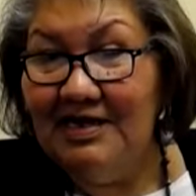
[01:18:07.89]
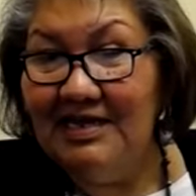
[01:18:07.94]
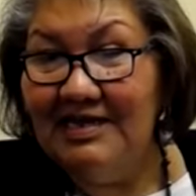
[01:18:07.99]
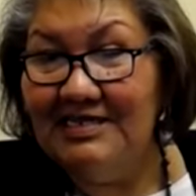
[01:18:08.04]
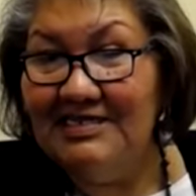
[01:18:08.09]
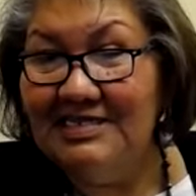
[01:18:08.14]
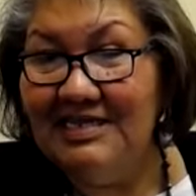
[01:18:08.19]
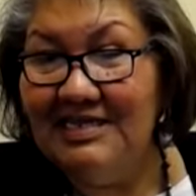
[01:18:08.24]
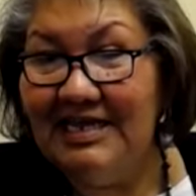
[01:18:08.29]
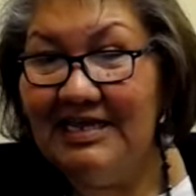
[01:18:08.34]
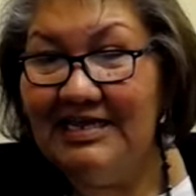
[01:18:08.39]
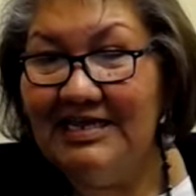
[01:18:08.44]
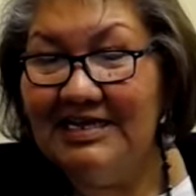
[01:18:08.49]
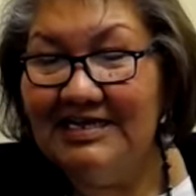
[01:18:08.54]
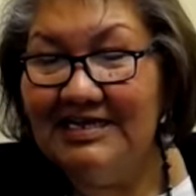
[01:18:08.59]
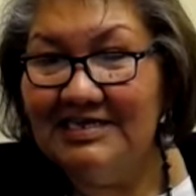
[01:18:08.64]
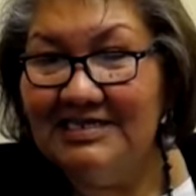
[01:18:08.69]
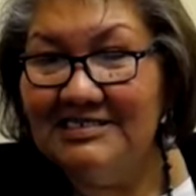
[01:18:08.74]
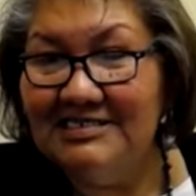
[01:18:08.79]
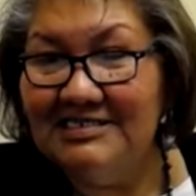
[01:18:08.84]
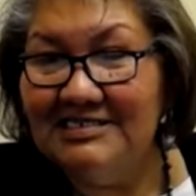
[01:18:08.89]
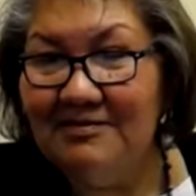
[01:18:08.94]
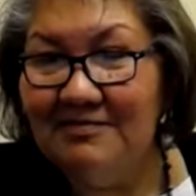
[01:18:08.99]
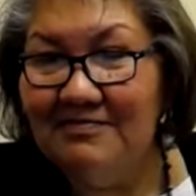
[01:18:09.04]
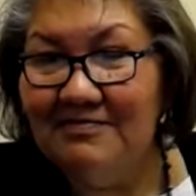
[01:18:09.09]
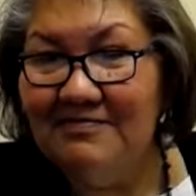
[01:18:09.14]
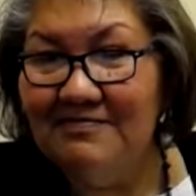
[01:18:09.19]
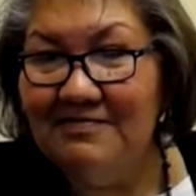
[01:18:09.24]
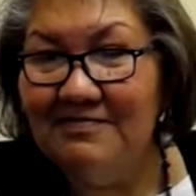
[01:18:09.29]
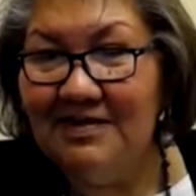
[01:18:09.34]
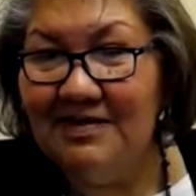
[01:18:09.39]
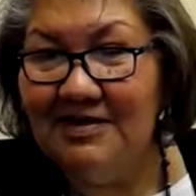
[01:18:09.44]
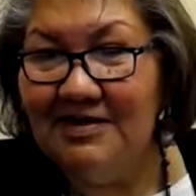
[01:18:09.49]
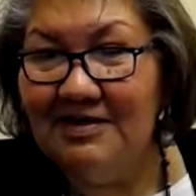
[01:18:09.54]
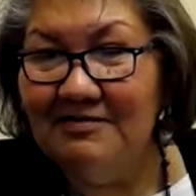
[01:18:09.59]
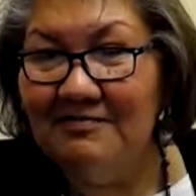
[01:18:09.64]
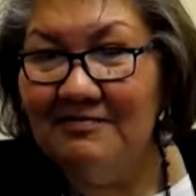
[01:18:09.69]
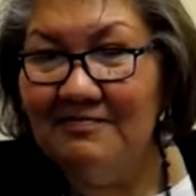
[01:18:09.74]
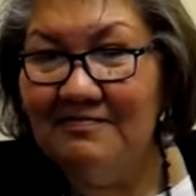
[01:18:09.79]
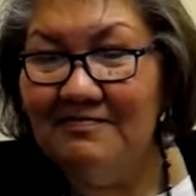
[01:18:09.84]
and they needed some
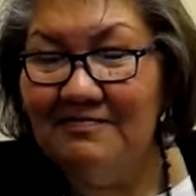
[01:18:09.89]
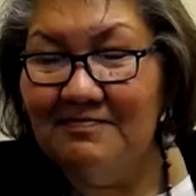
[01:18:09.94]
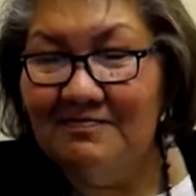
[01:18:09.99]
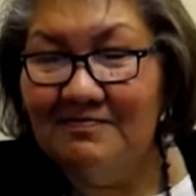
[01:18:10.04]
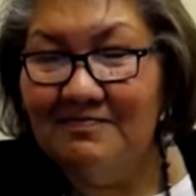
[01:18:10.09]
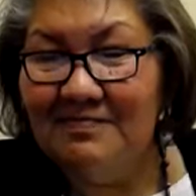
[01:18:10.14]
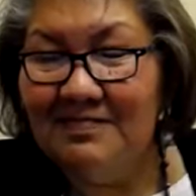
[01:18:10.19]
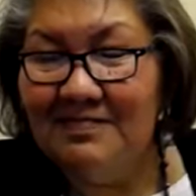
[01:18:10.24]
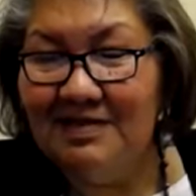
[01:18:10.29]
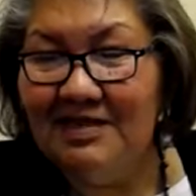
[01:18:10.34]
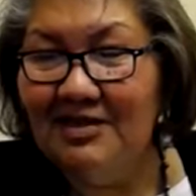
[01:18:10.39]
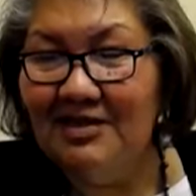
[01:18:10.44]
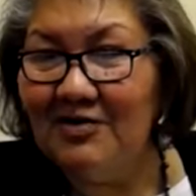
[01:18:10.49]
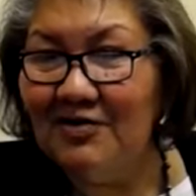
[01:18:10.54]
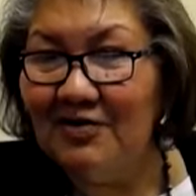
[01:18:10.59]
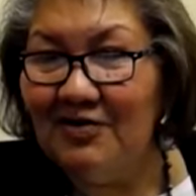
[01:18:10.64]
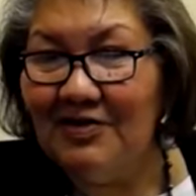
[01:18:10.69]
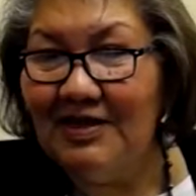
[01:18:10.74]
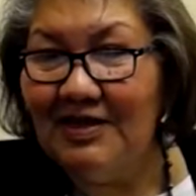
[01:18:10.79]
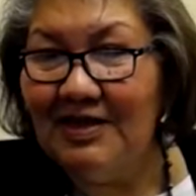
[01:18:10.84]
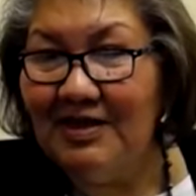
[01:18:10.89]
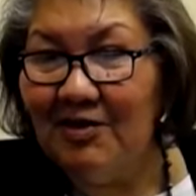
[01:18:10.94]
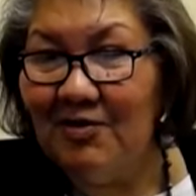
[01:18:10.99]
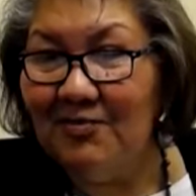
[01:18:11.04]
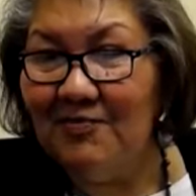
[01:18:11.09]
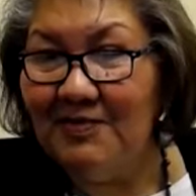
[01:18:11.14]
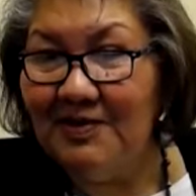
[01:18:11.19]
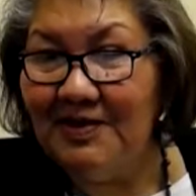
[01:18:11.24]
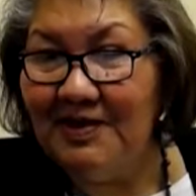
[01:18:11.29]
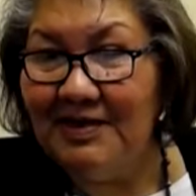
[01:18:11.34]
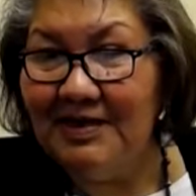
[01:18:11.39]
um, clerical help.